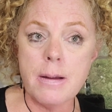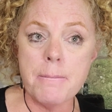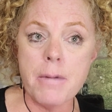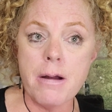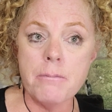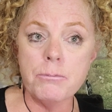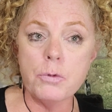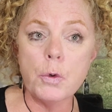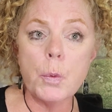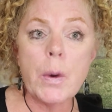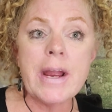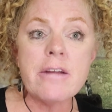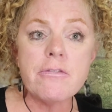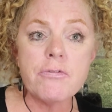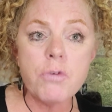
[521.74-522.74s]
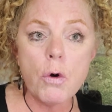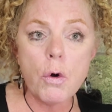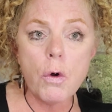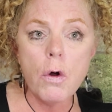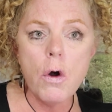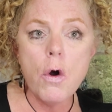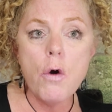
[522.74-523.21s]
I'm
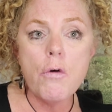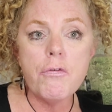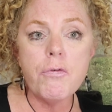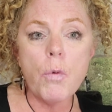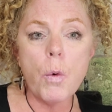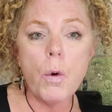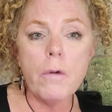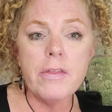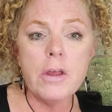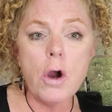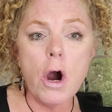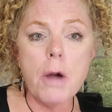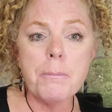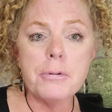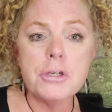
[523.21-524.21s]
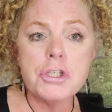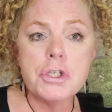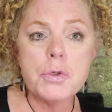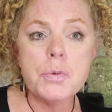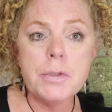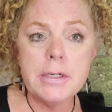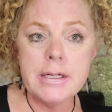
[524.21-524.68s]
grateful for the
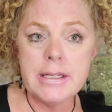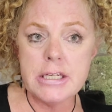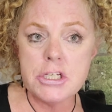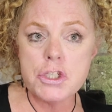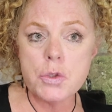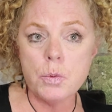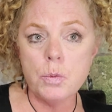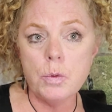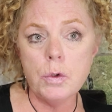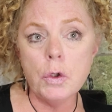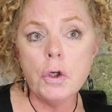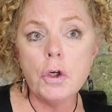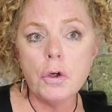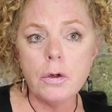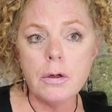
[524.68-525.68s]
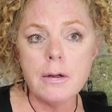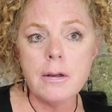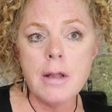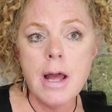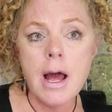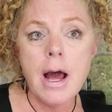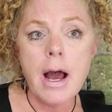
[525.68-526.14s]
opportunity to learn.
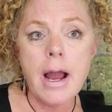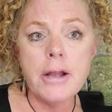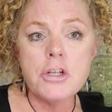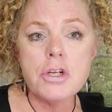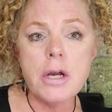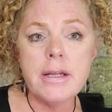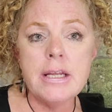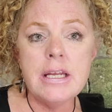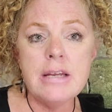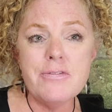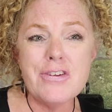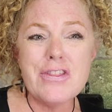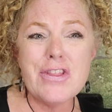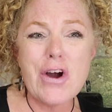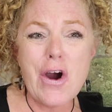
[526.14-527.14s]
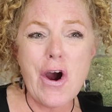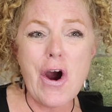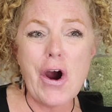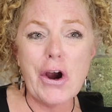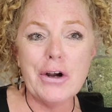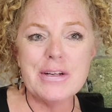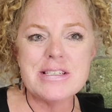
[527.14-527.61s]
I even the
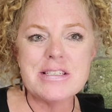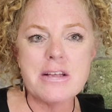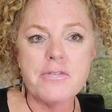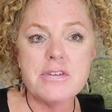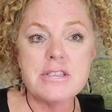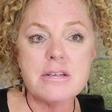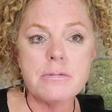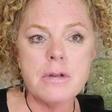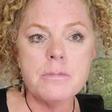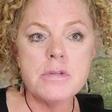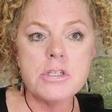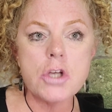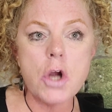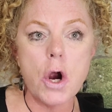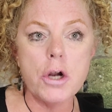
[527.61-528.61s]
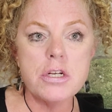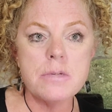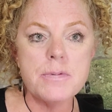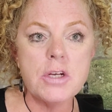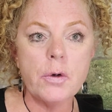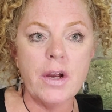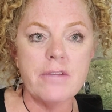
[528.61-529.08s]
hard stuff, and sometimes it's hard to
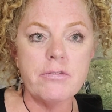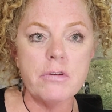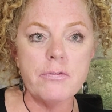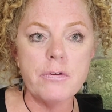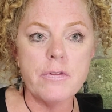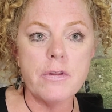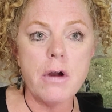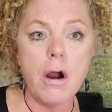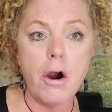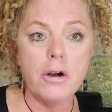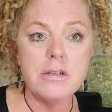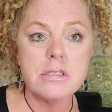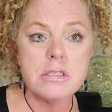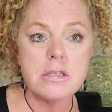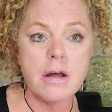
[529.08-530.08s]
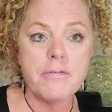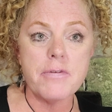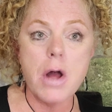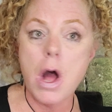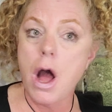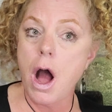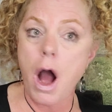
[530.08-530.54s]
be grateful for the hard stuff.
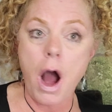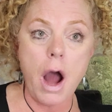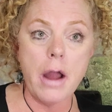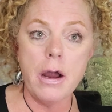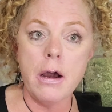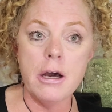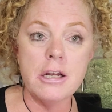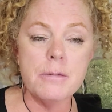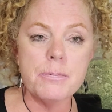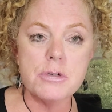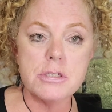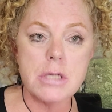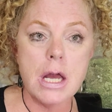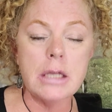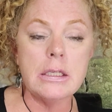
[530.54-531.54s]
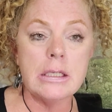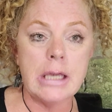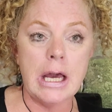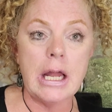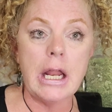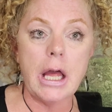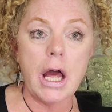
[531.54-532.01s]
I 100%
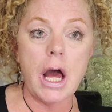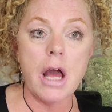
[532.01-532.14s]
get it.